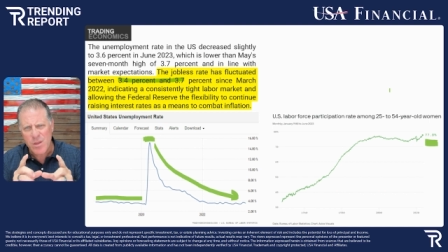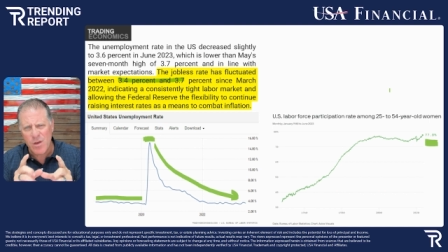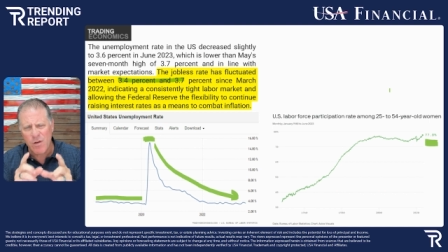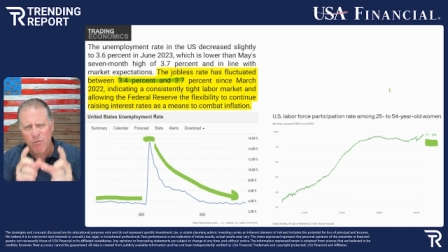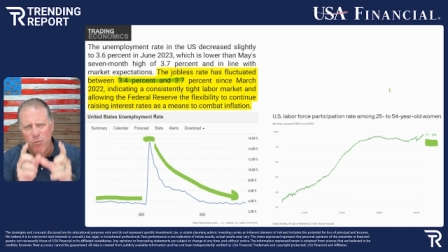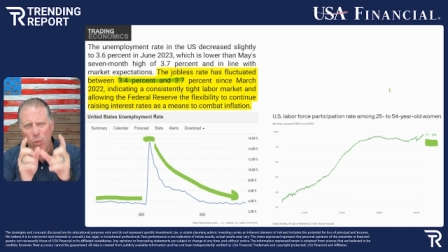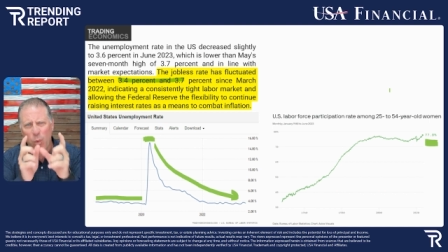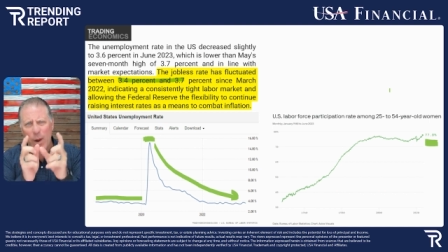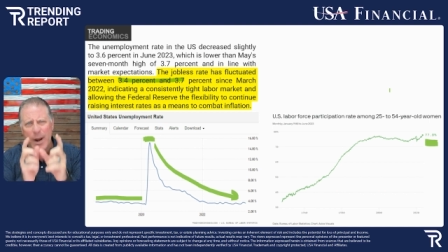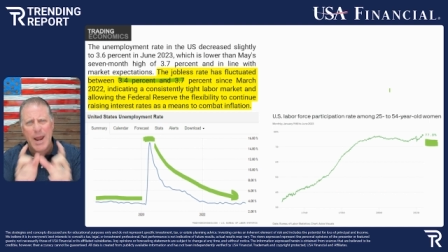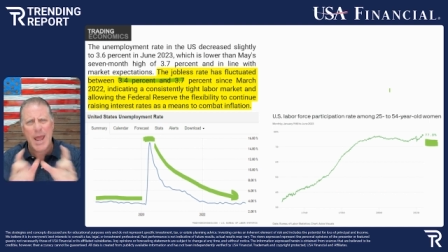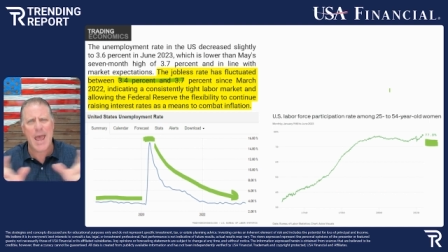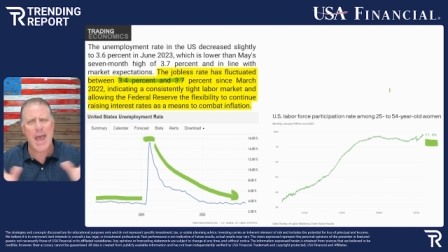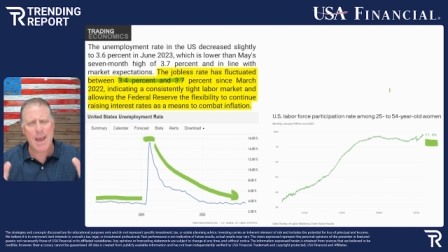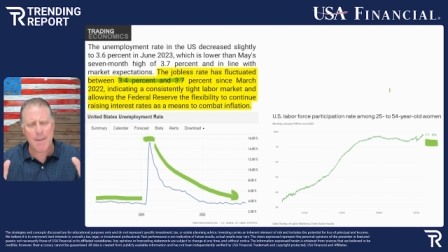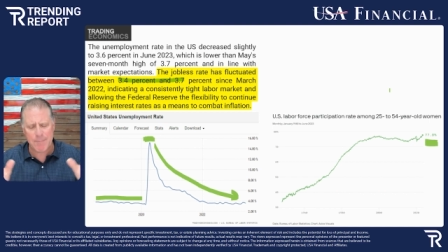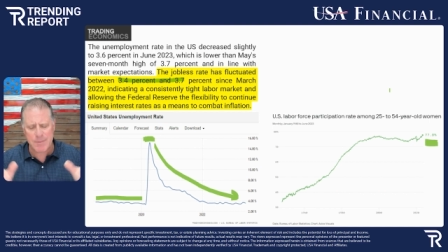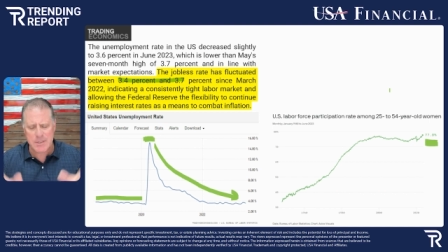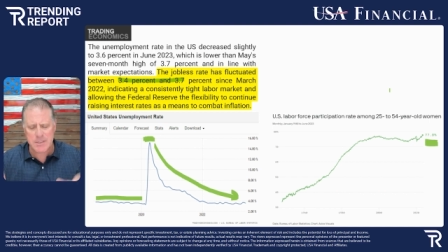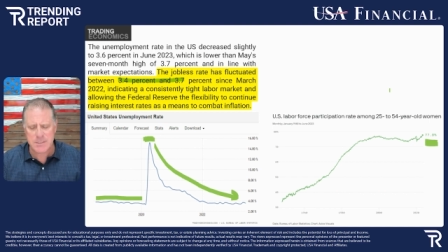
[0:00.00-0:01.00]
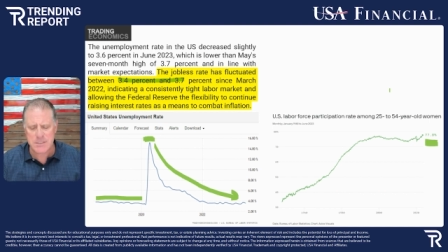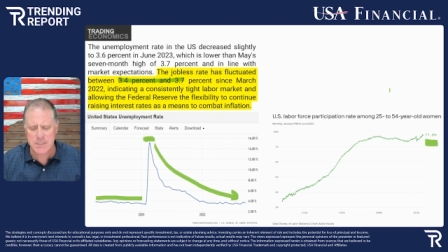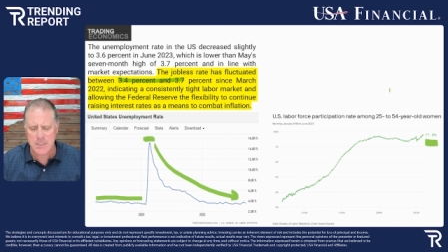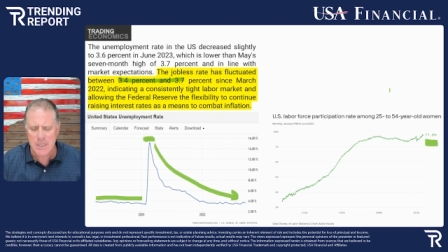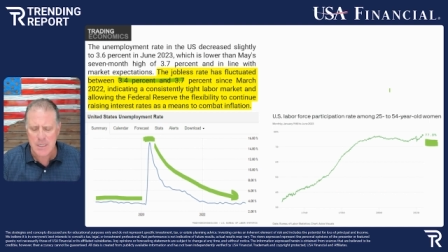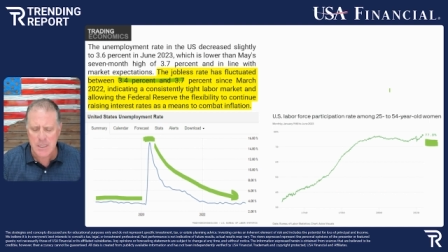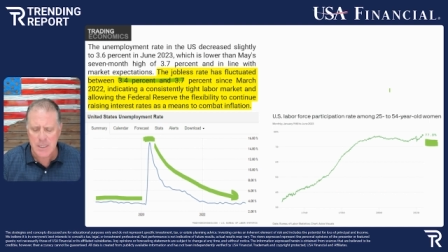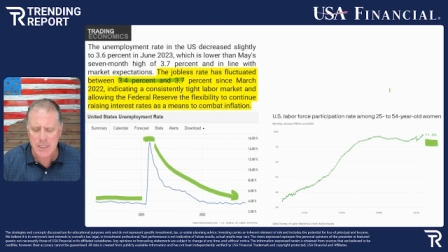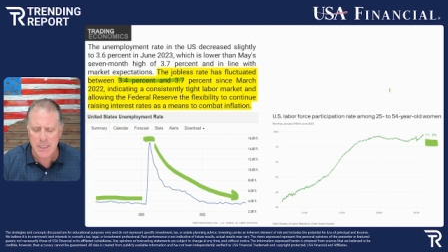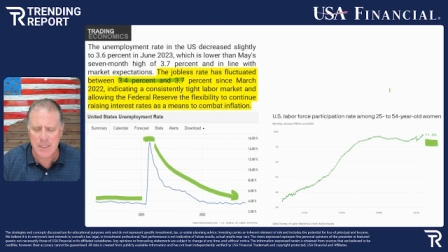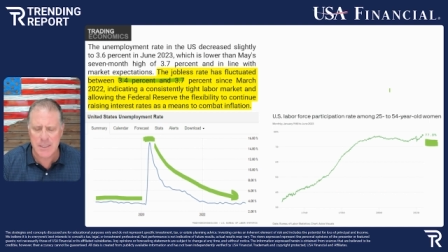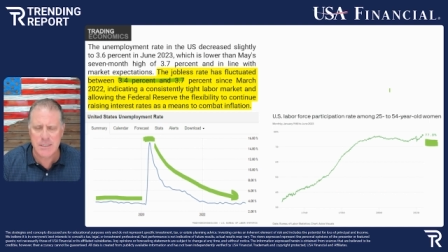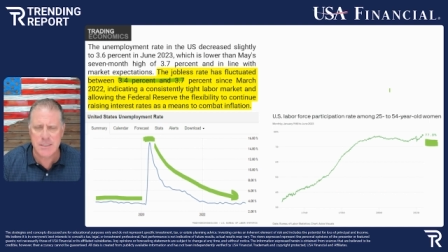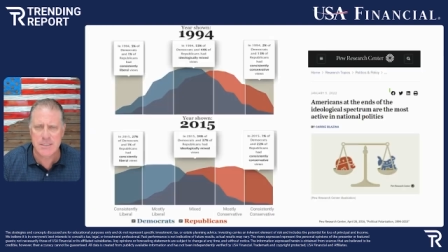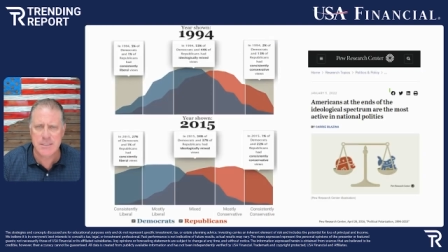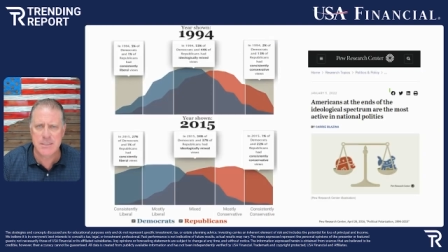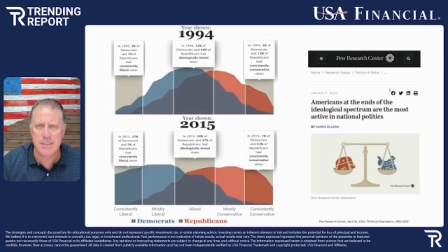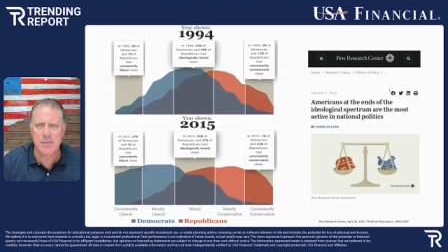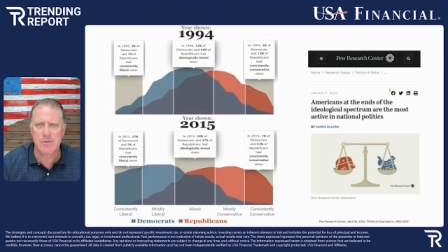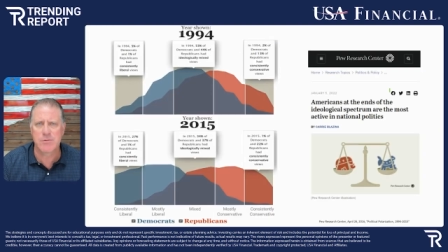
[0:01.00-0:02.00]
of what happens in
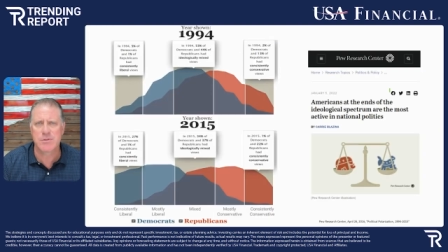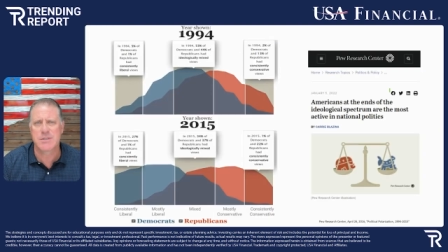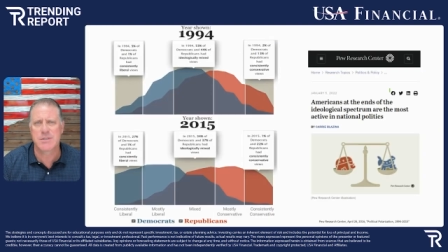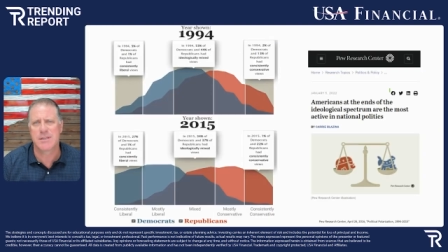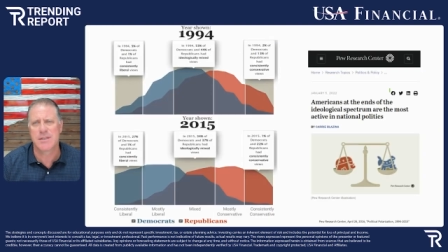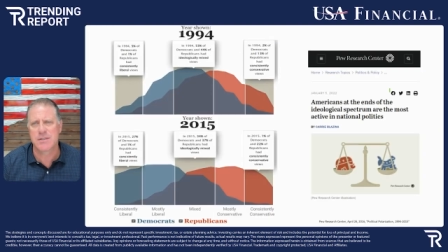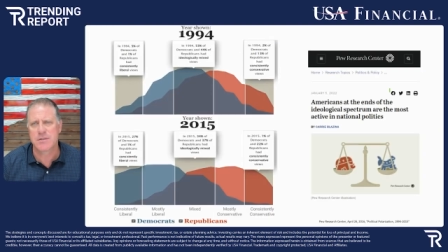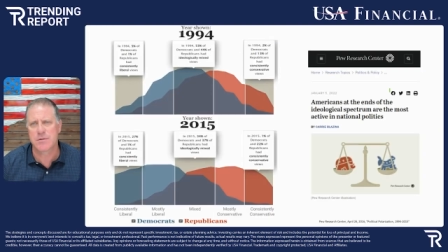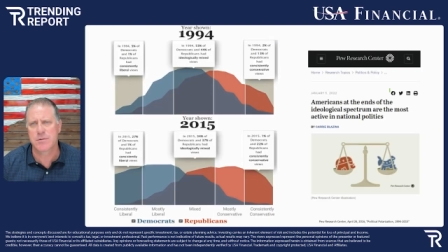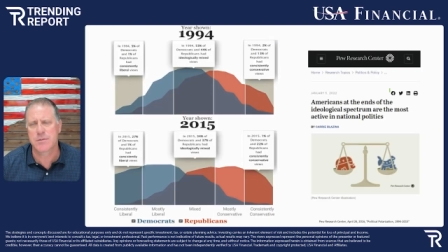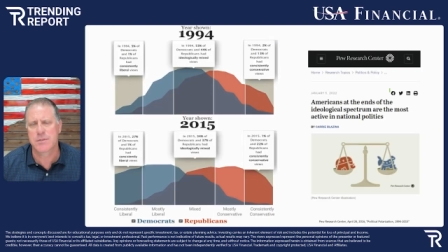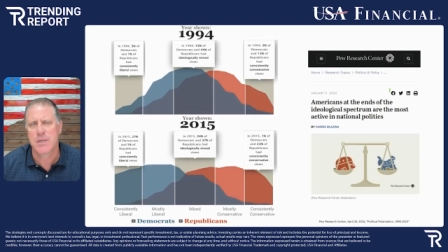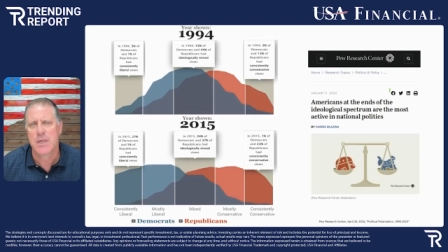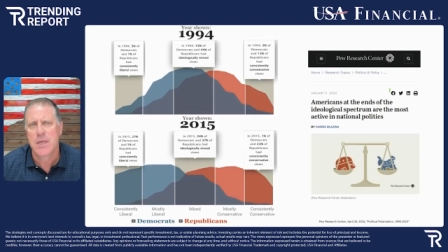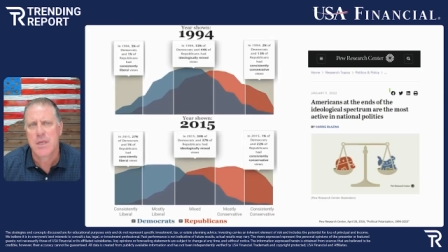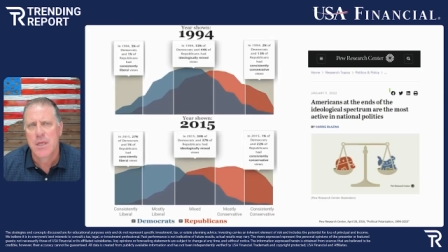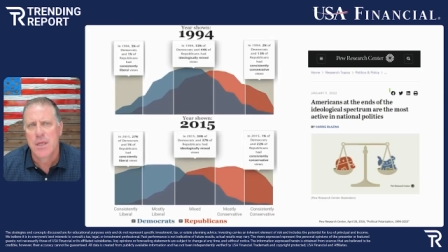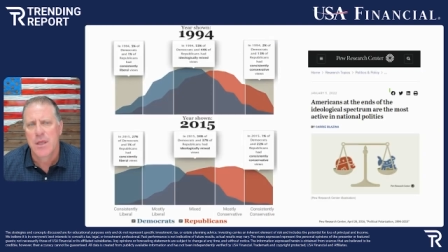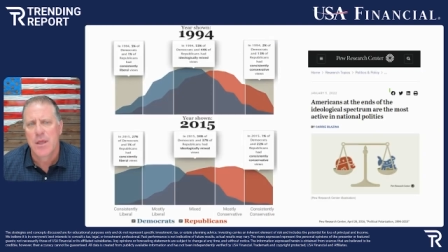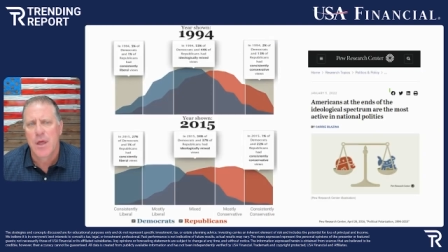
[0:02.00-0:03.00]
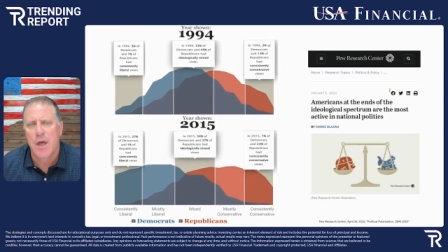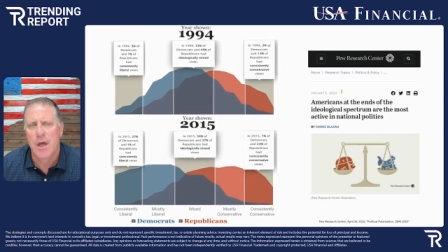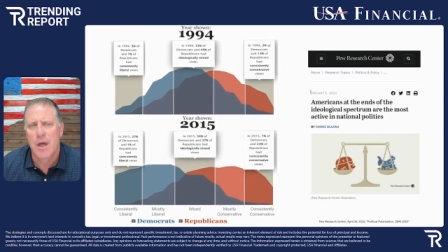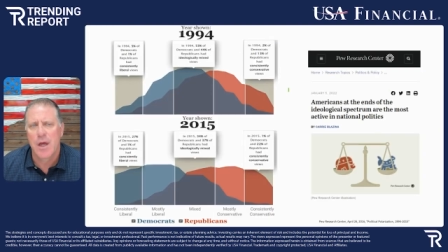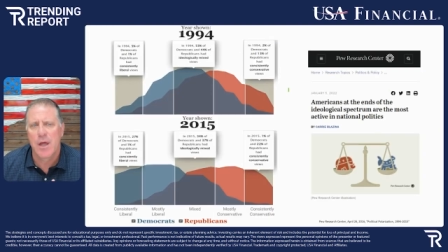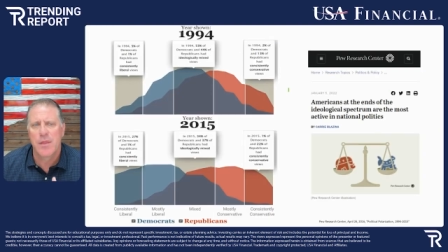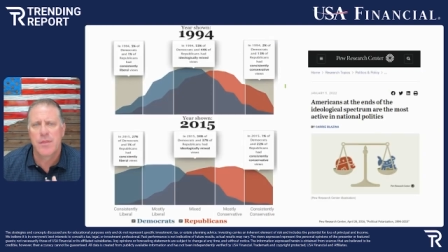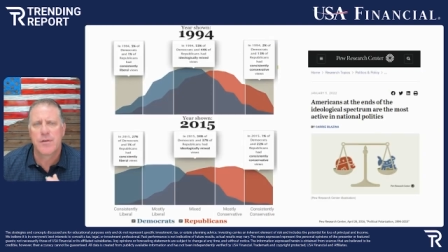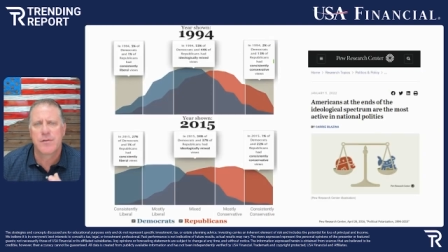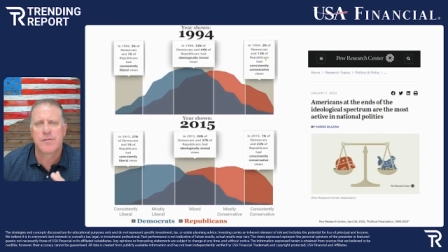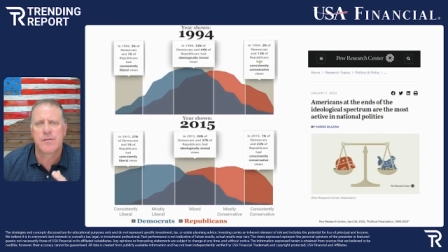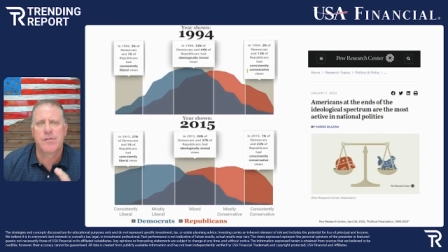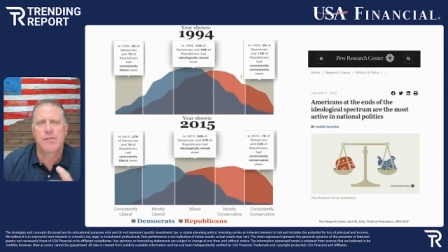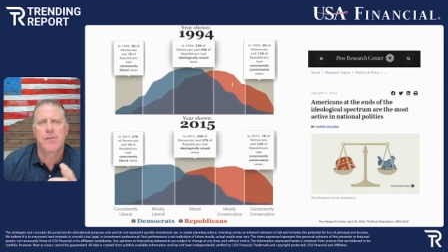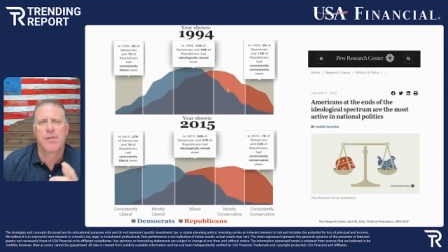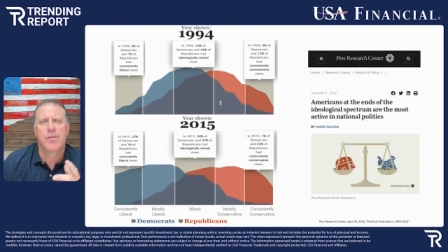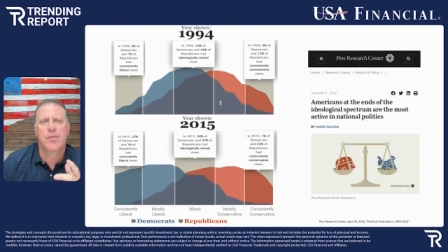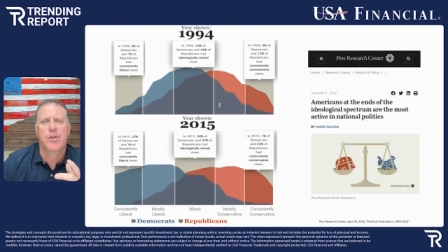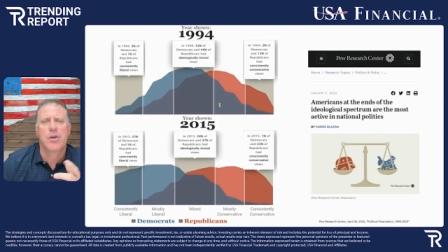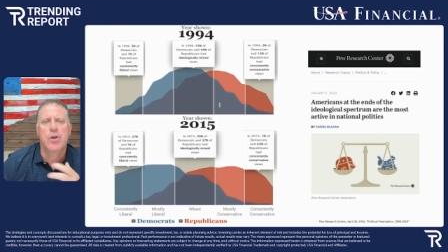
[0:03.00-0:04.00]
this sequence. And this was this
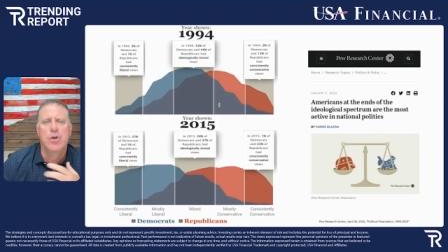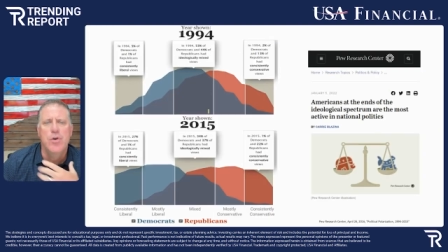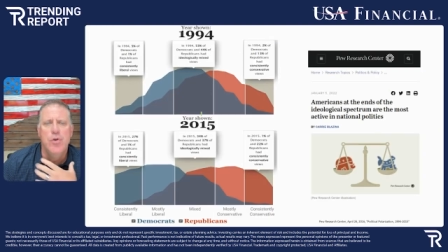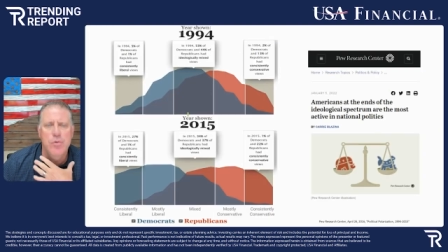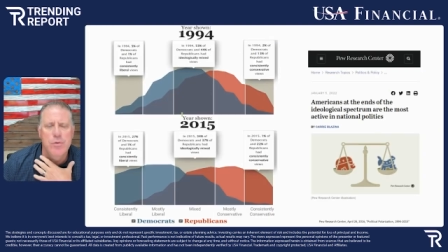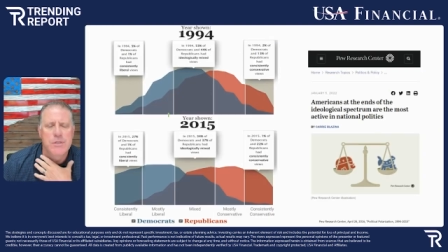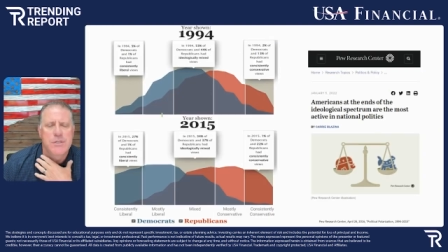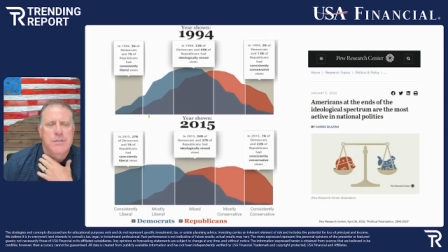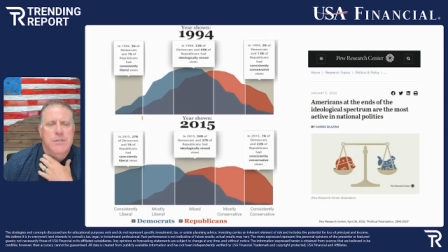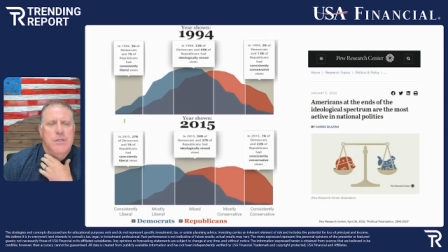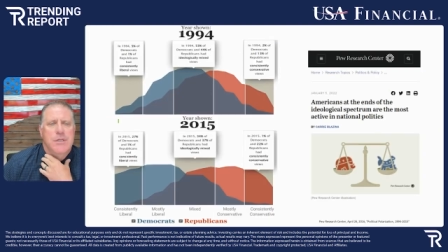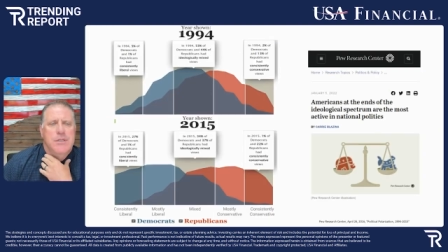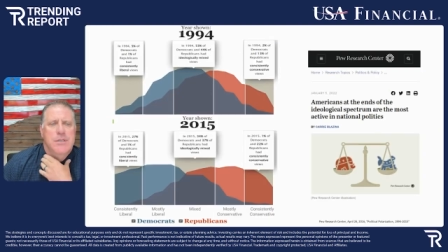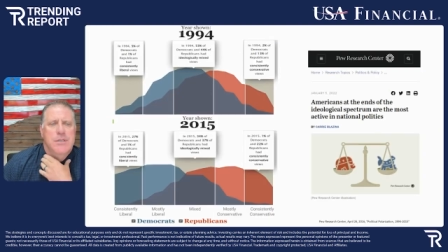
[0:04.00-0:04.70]
isn't the newest